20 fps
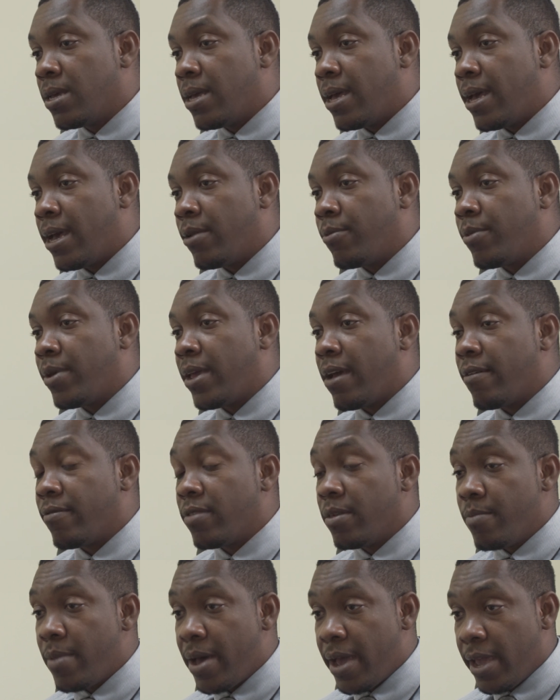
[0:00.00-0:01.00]
and we have the
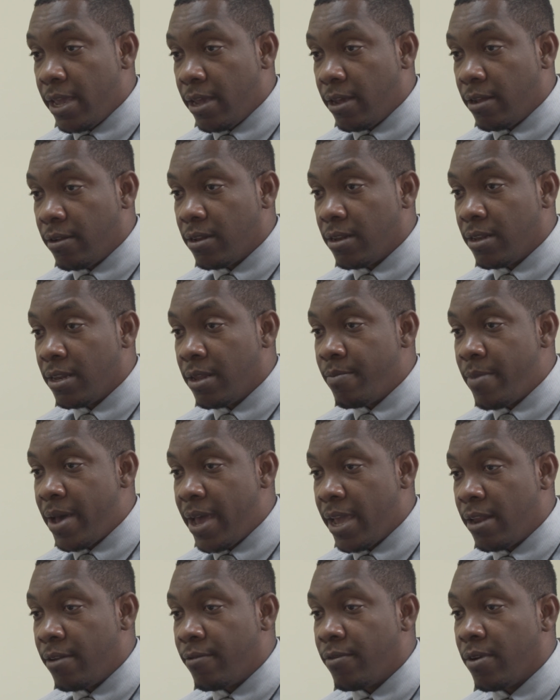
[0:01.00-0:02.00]

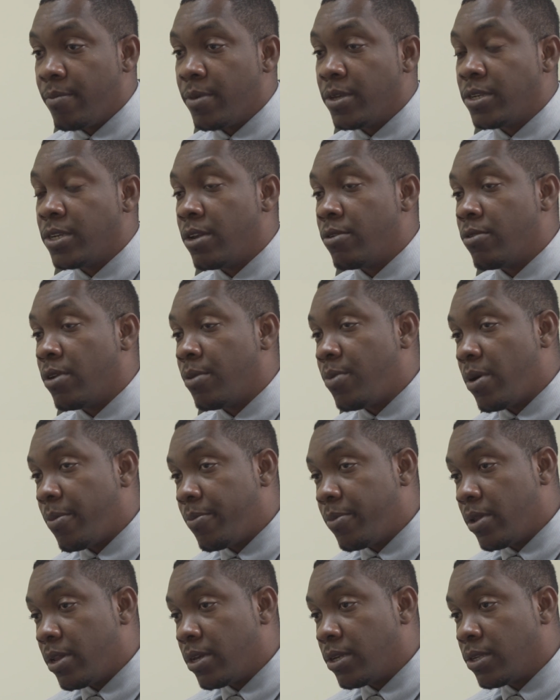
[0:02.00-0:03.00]
buy-in from the general
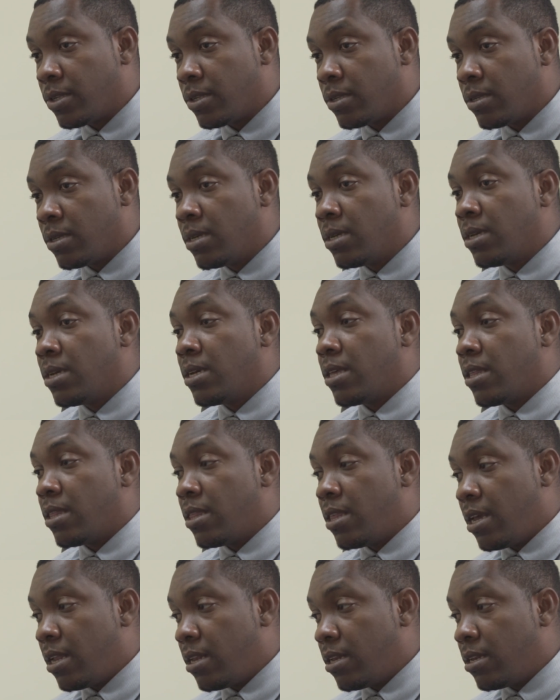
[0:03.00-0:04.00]
populace,
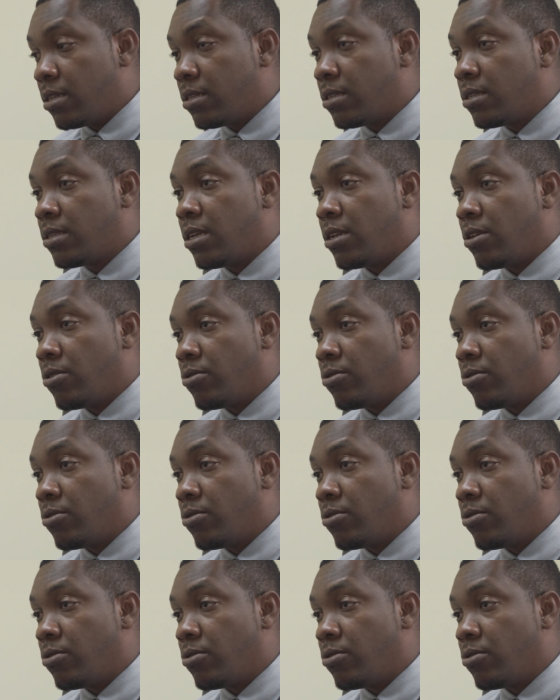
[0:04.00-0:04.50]
then St.